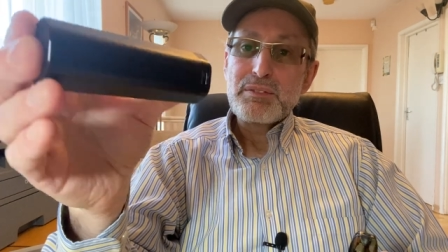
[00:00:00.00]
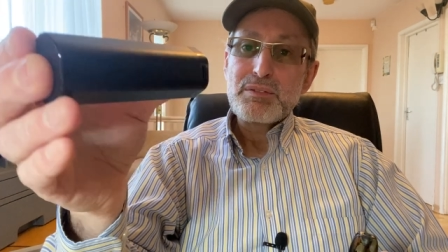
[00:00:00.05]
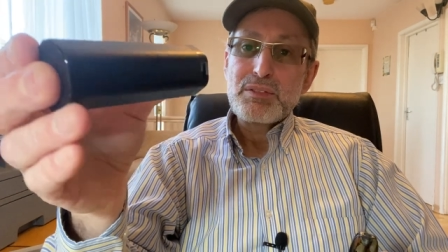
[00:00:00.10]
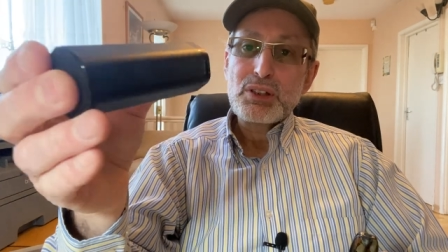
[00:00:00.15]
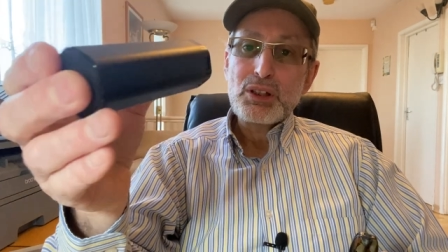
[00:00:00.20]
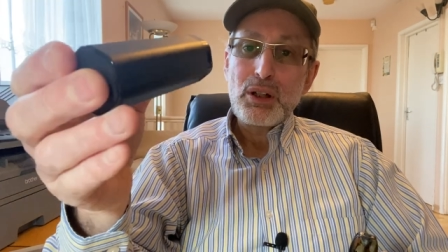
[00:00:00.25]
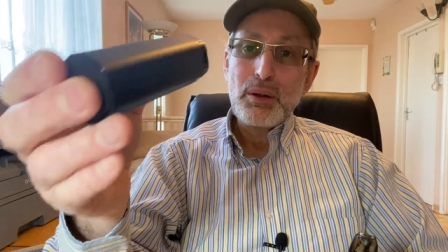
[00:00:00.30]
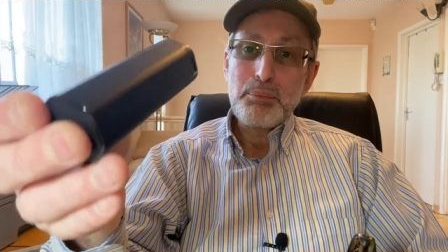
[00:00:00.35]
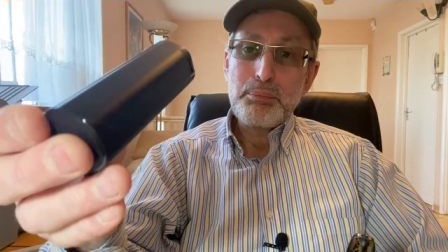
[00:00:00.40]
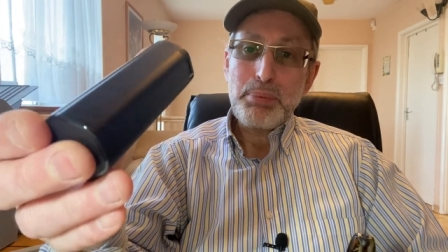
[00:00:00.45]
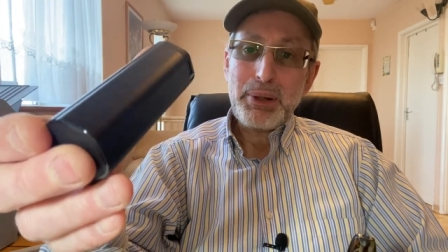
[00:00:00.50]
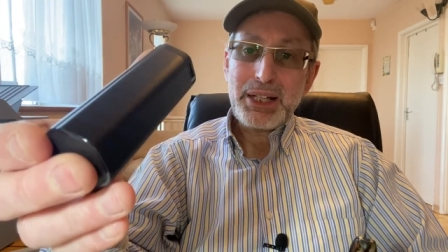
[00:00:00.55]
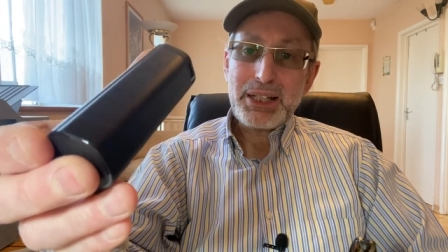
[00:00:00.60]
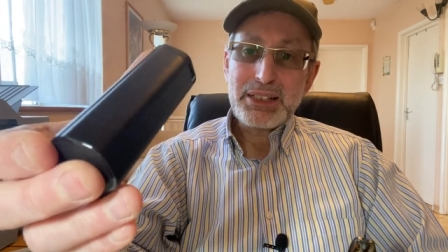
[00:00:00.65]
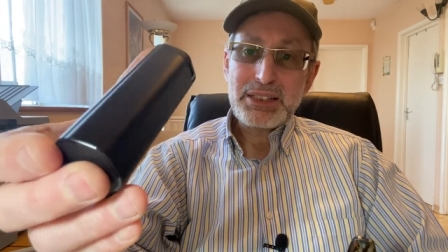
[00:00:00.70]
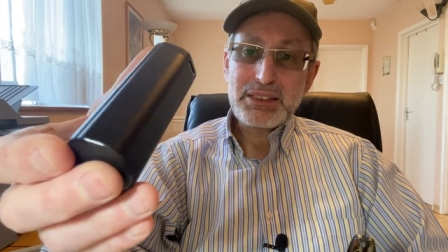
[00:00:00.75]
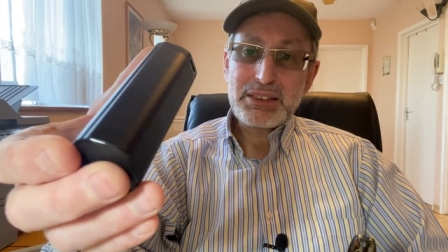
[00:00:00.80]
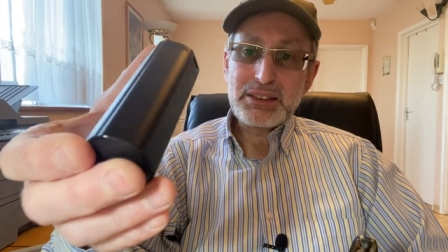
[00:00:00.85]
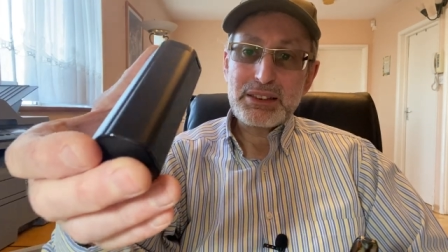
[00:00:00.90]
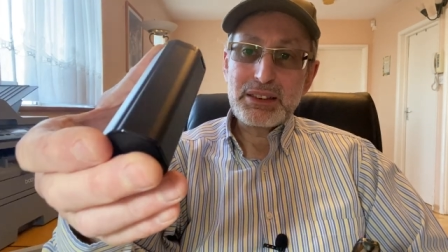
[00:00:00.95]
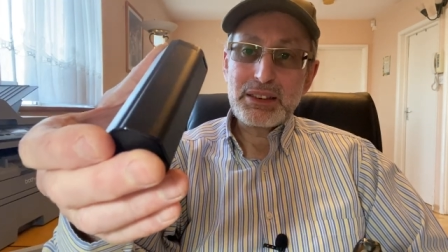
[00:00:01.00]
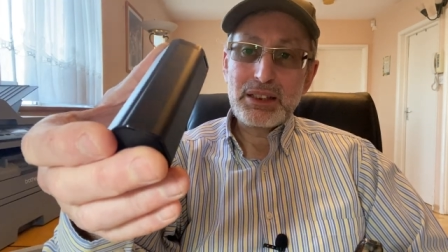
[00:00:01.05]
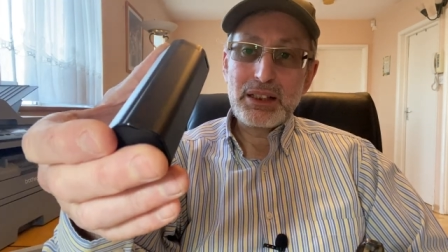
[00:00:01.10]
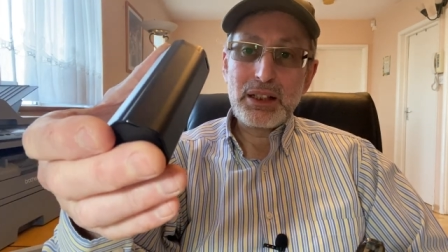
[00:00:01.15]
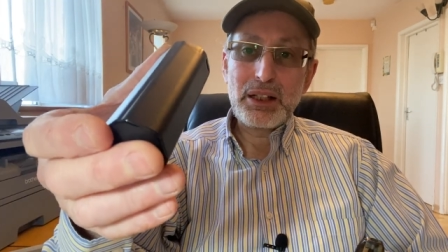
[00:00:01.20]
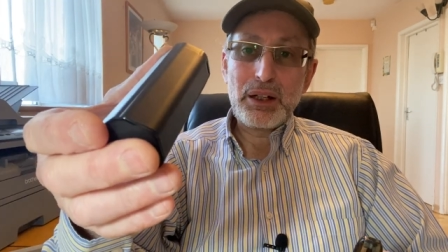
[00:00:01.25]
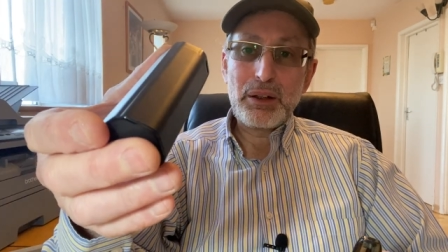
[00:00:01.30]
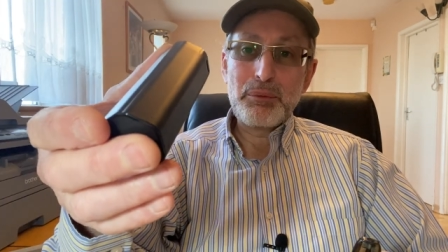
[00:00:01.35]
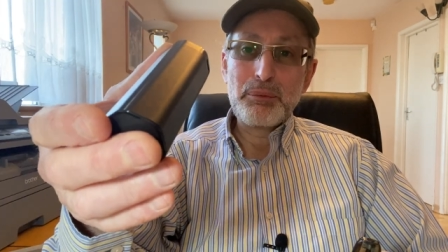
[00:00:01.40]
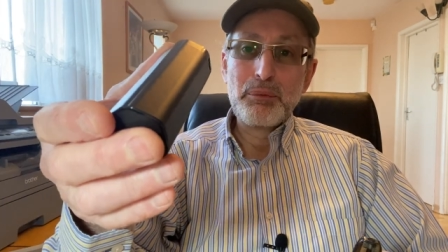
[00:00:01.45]
compact,
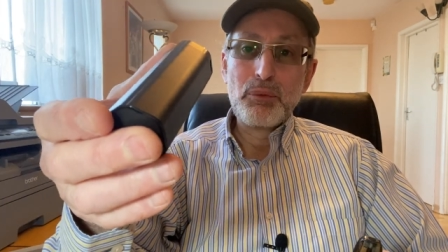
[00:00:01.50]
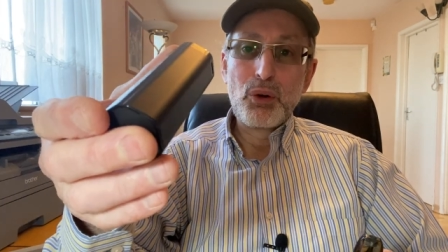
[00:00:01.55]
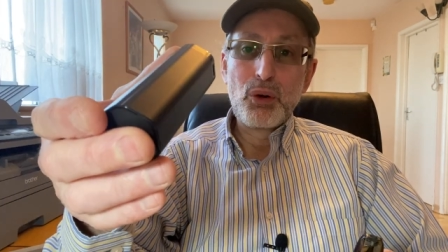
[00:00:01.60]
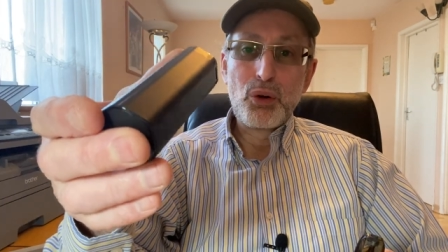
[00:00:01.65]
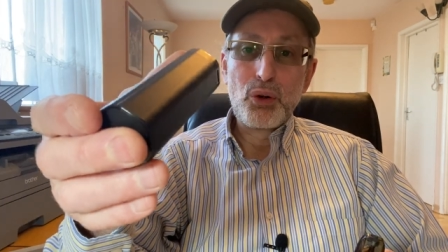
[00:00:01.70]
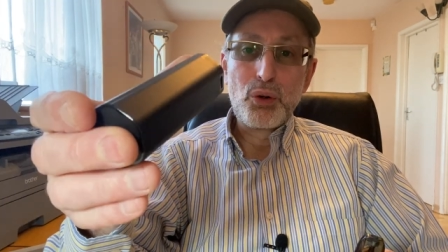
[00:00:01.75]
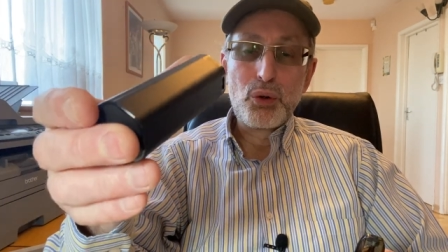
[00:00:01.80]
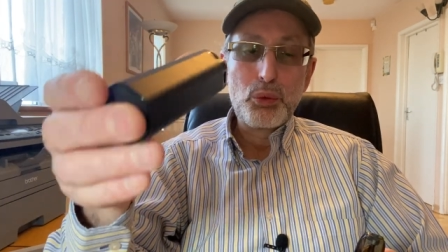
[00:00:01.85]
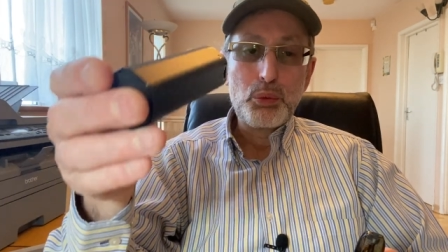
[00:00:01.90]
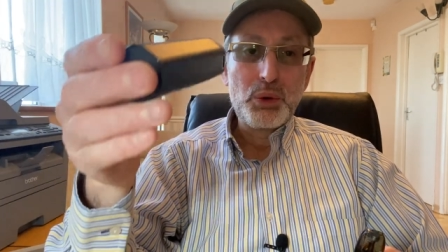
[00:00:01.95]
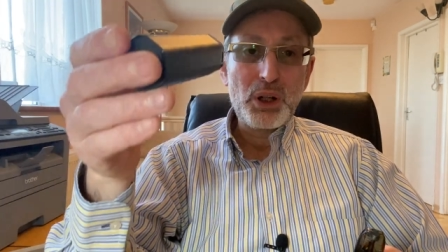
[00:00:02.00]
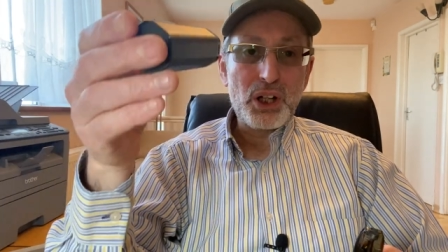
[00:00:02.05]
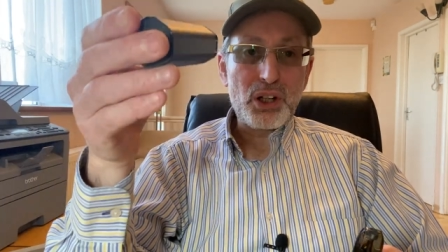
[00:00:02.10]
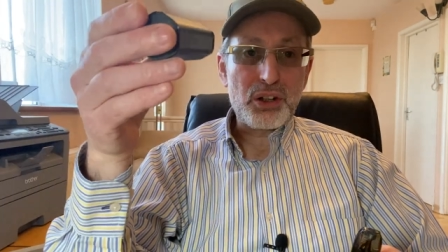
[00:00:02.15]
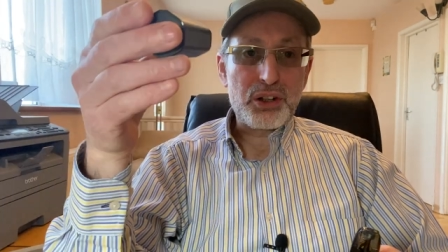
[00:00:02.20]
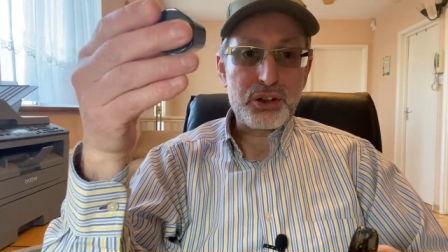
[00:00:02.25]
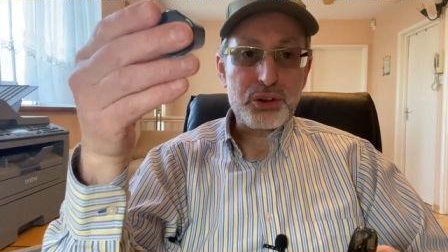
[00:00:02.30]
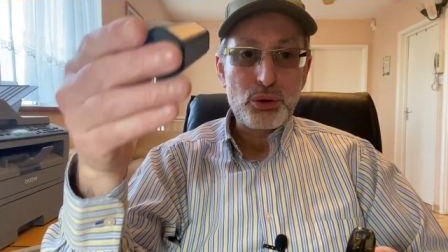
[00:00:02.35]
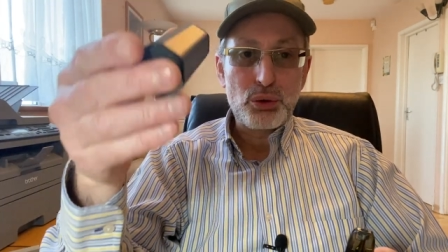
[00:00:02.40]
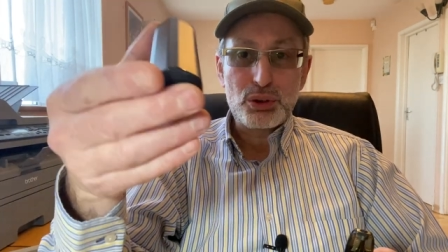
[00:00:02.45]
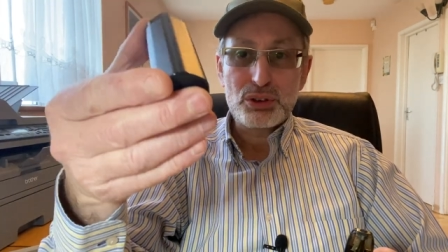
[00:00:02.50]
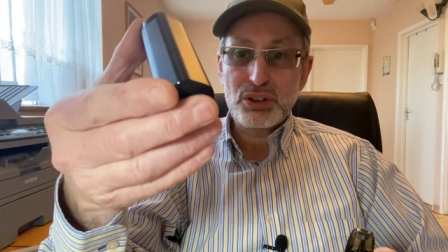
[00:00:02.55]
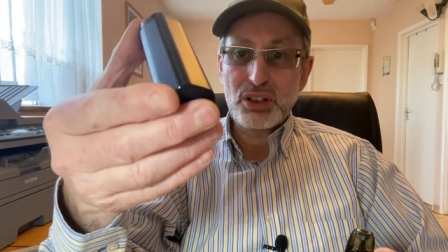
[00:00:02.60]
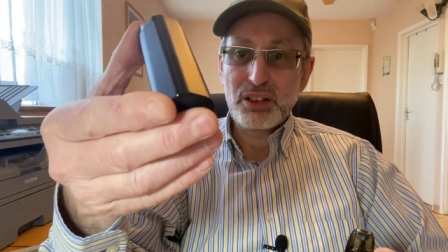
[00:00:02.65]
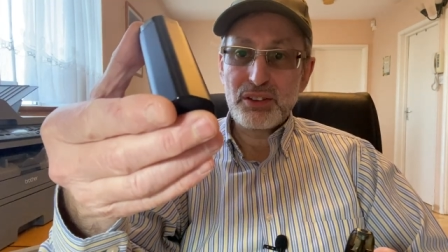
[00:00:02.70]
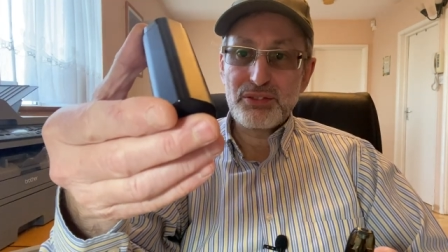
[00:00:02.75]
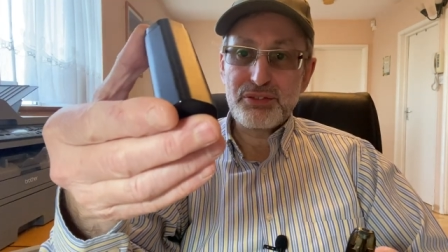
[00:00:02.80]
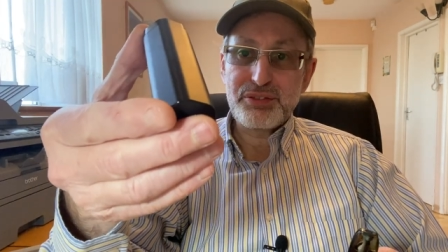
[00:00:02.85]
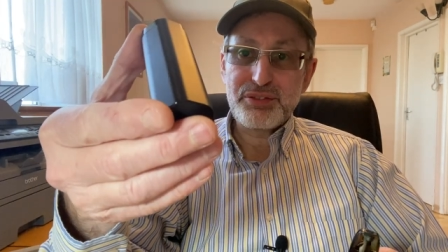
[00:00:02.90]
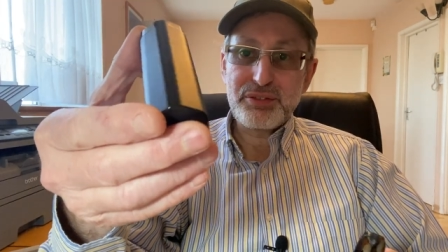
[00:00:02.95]
more well thought
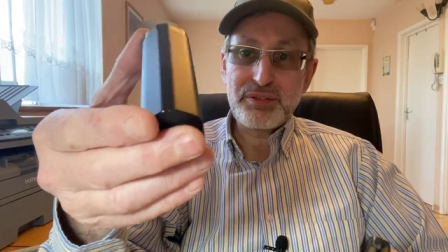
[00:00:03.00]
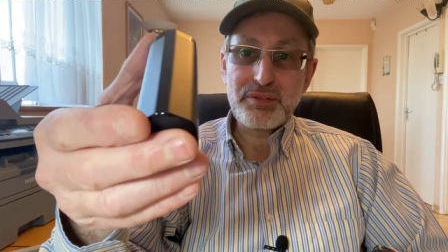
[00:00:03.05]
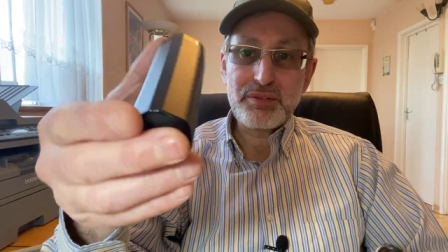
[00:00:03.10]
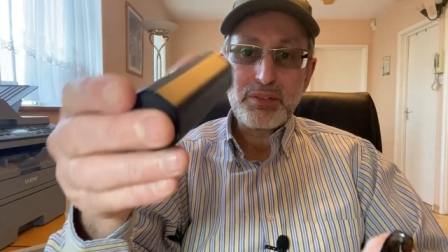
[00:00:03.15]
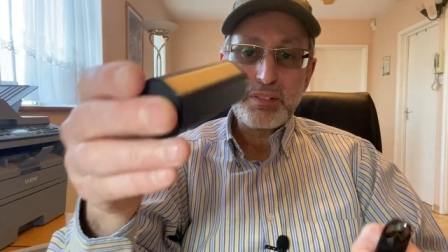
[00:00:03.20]
of,